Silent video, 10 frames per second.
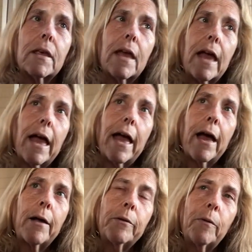
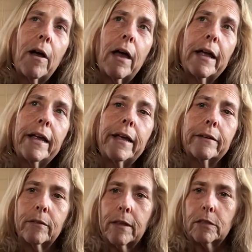how do I
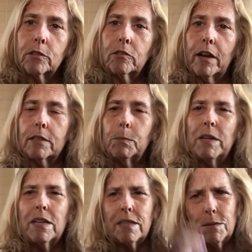handle that stress?
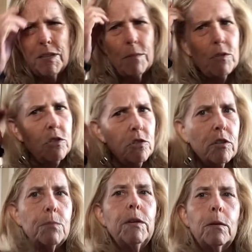Because sometimes the
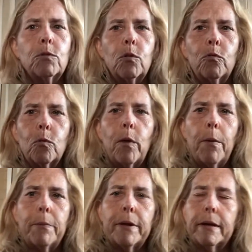stress becomes
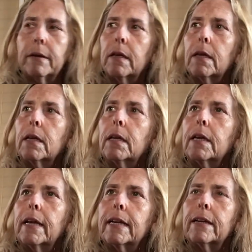overwhelming,
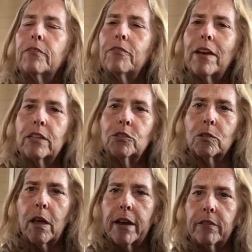and it affects your
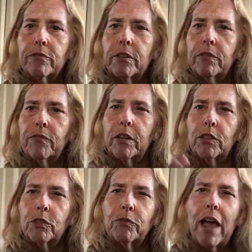life. It affects
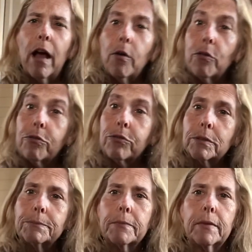your health,
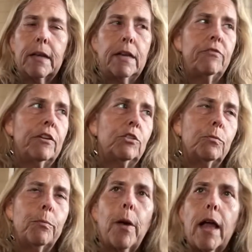it affects your
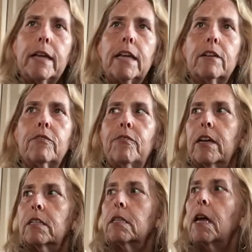body, it
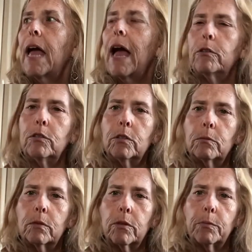affects how you deal
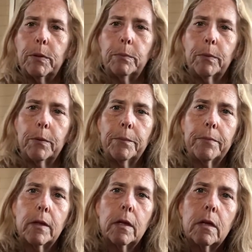with other people.
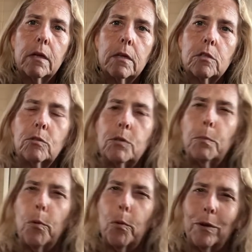So it's
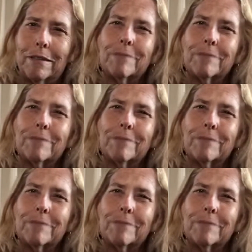important.